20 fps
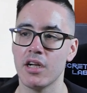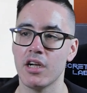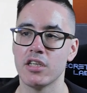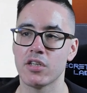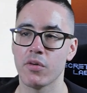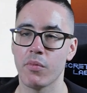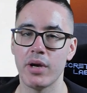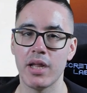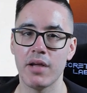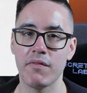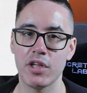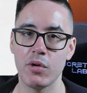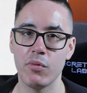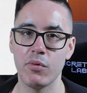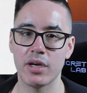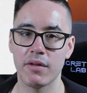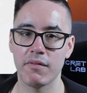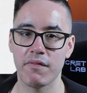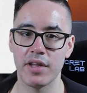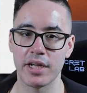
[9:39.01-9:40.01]
So whenever you
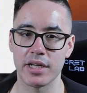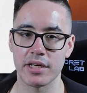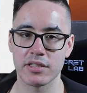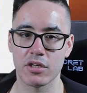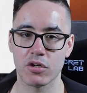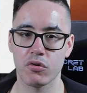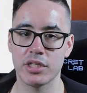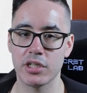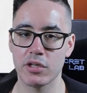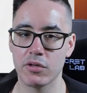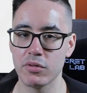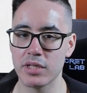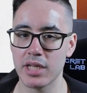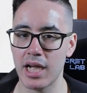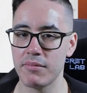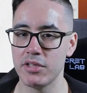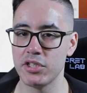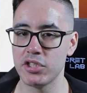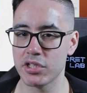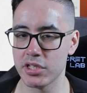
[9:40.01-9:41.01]
would inflict critical
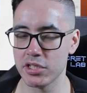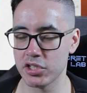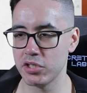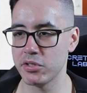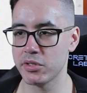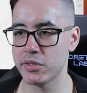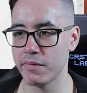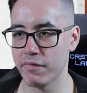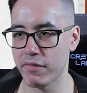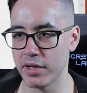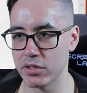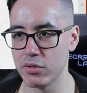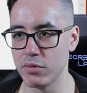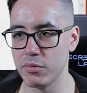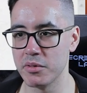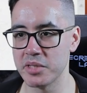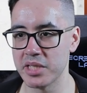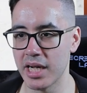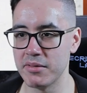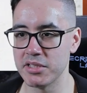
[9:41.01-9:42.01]
damage, you can choose to inflict
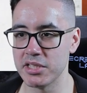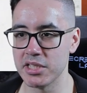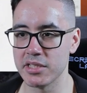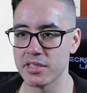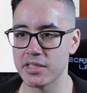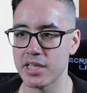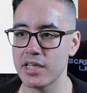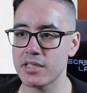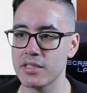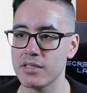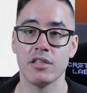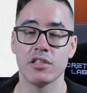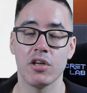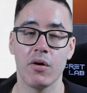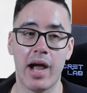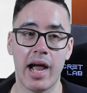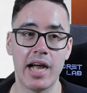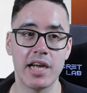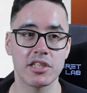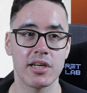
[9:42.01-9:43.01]
normal damage instead. So
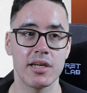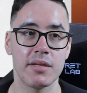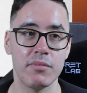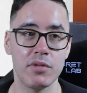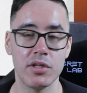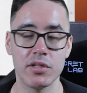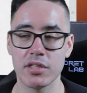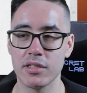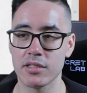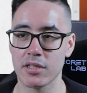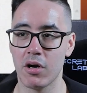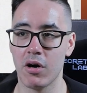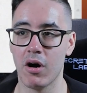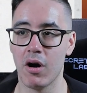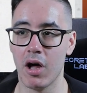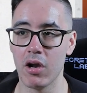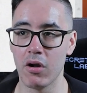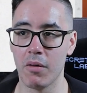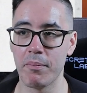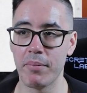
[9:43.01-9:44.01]
actually, mutants
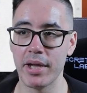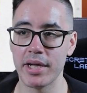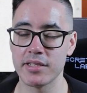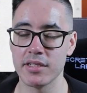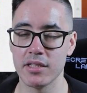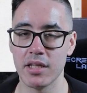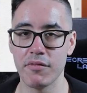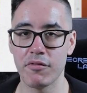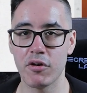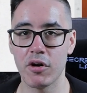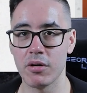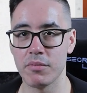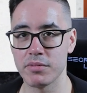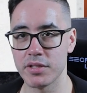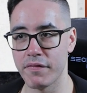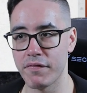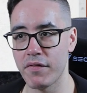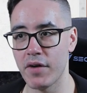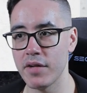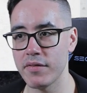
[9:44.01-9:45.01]
are a lot better. They've gone up to
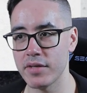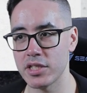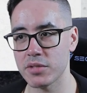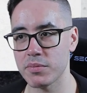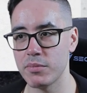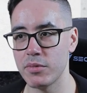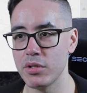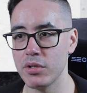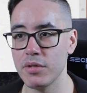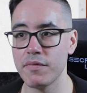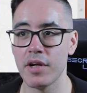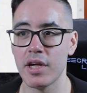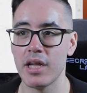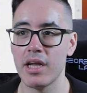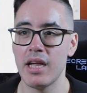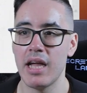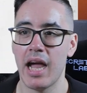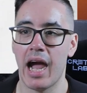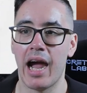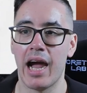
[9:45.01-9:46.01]
5-inch move,
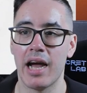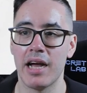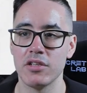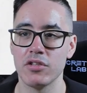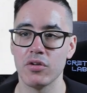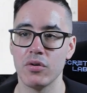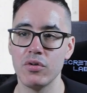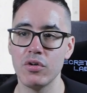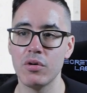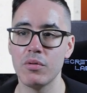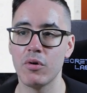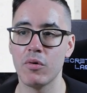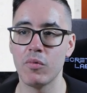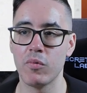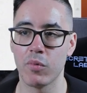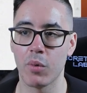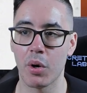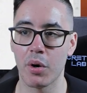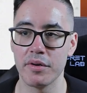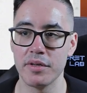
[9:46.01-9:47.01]
and your normal
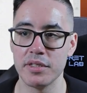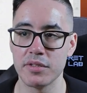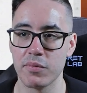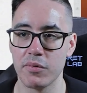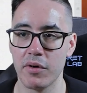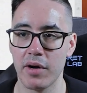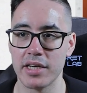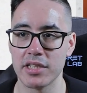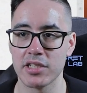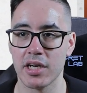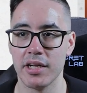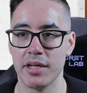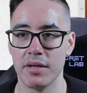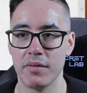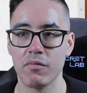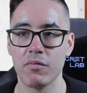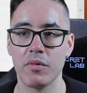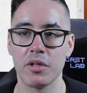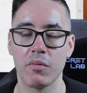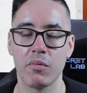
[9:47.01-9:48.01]
warriors will actually,
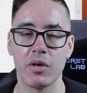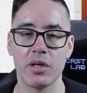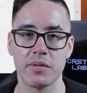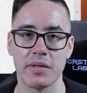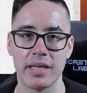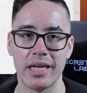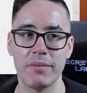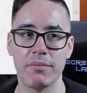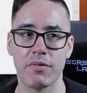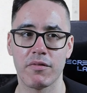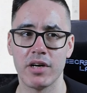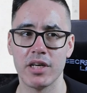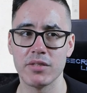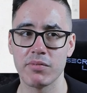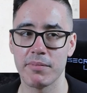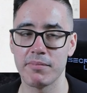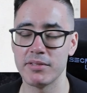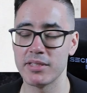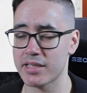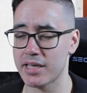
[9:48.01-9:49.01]
with the ones with improvised
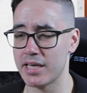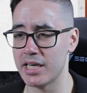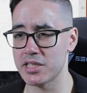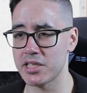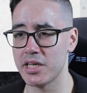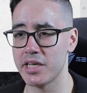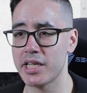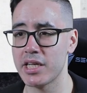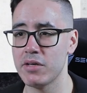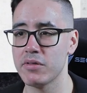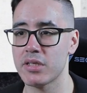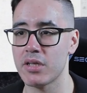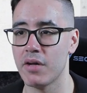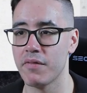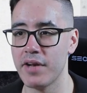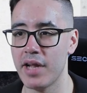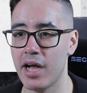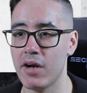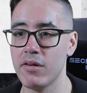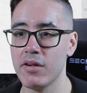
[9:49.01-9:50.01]
weapons, can actually kill stuff
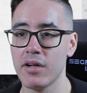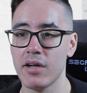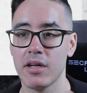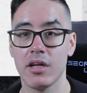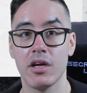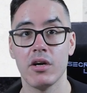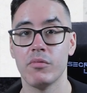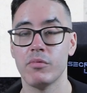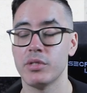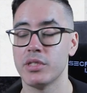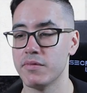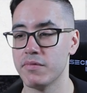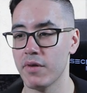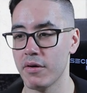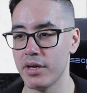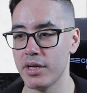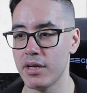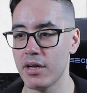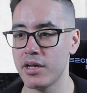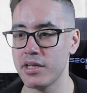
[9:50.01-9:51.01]
now, which is
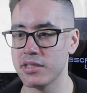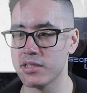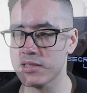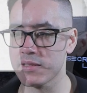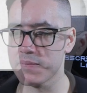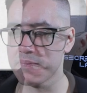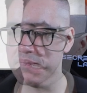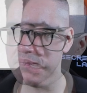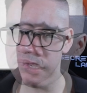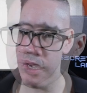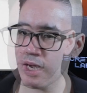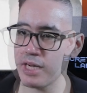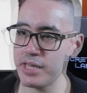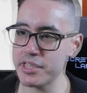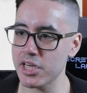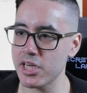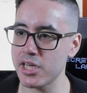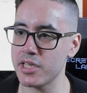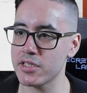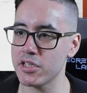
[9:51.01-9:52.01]
very nice.
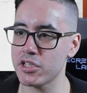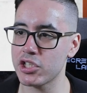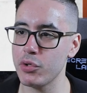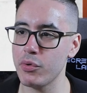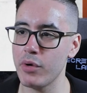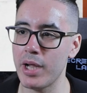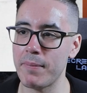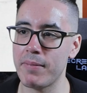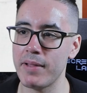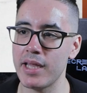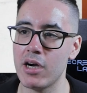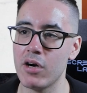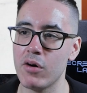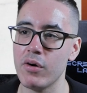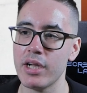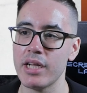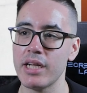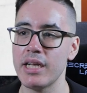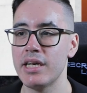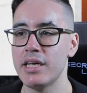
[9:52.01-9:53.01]
Glitchlings are 2 APL,
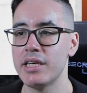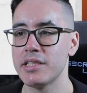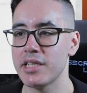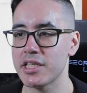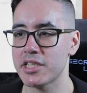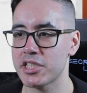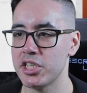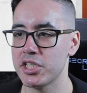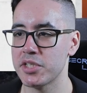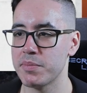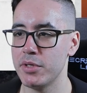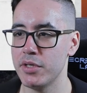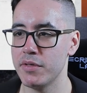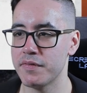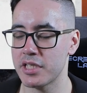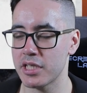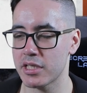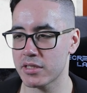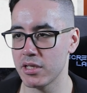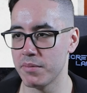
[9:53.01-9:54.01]
6-inch move,
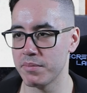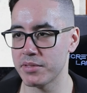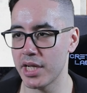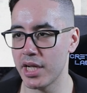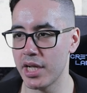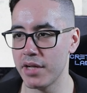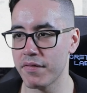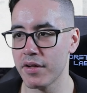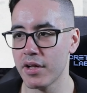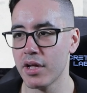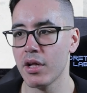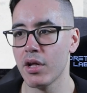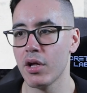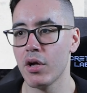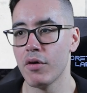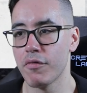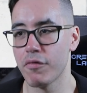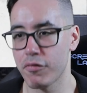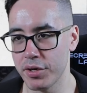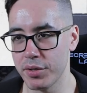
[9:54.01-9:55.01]
6 up save,
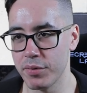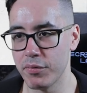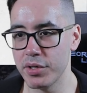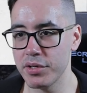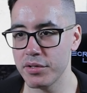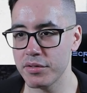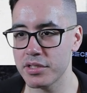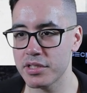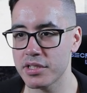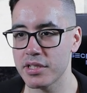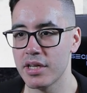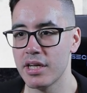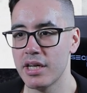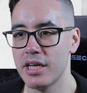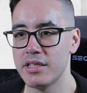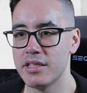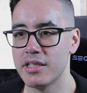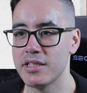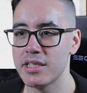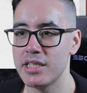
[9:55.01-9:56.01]
3 wounds.
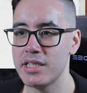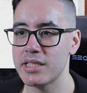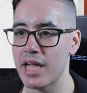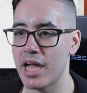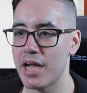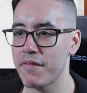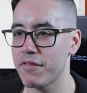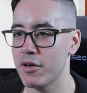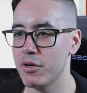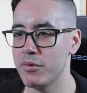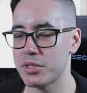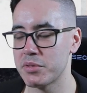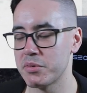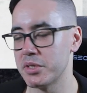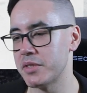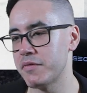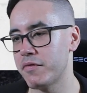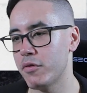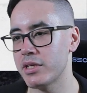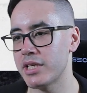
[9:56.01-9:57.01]
diseased effluence, which
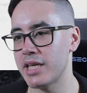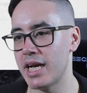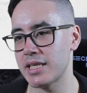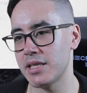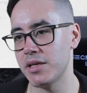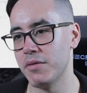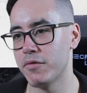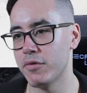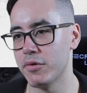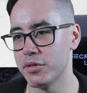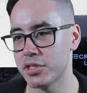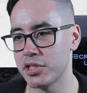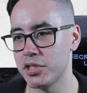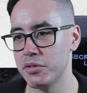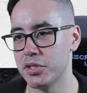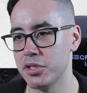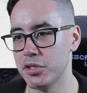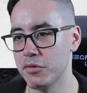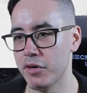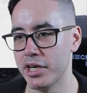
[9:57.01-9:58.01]
is 4 attacks, on force
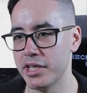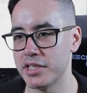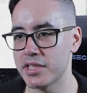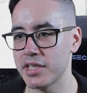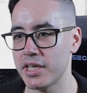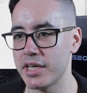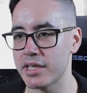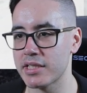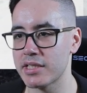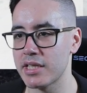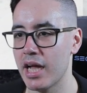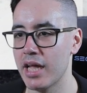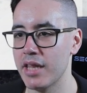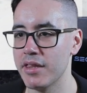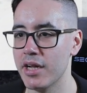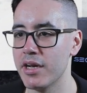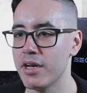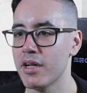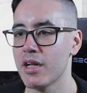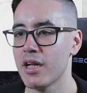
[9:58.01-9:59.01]
2/2, range 6, and
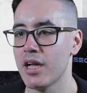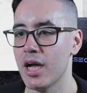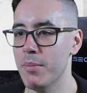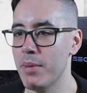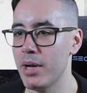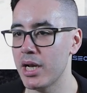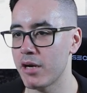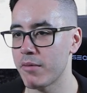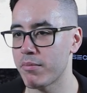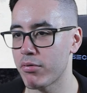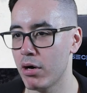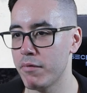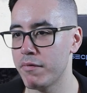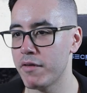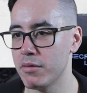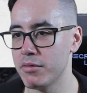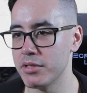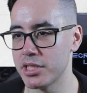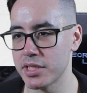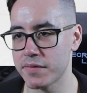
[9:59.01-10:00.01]
then a melee
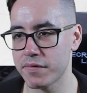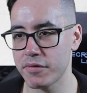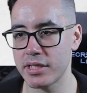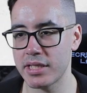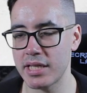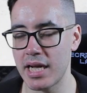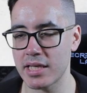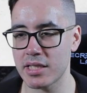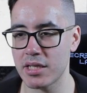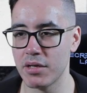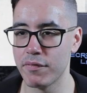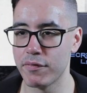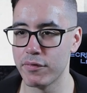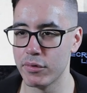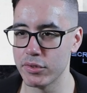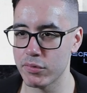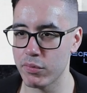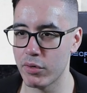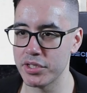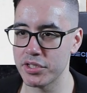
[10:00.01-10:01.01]
profile, which is 3 attacks, on
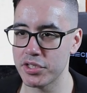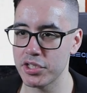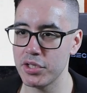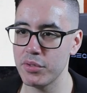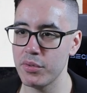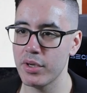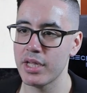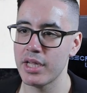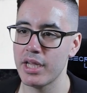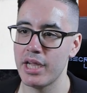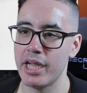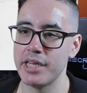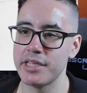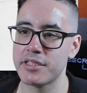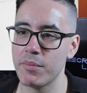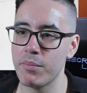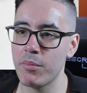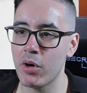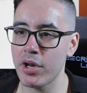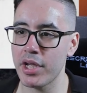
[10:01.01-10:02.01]
force 1/2. It's
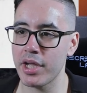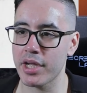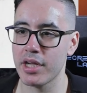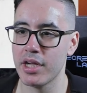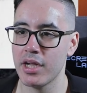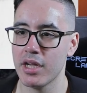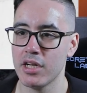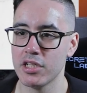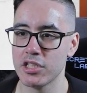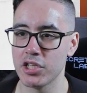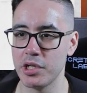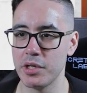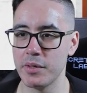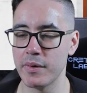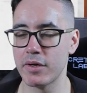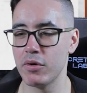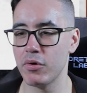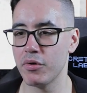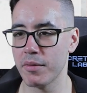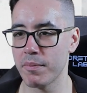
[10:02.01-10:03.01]
demonic, so you
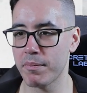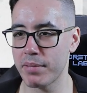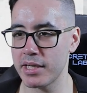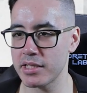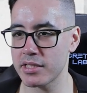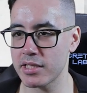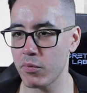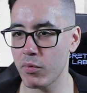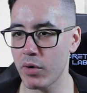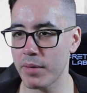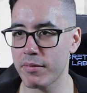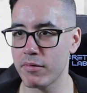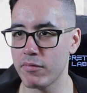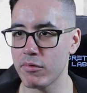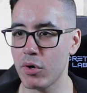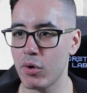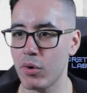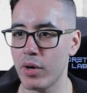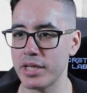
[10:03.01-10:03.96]
ignore the piercing weapon rule.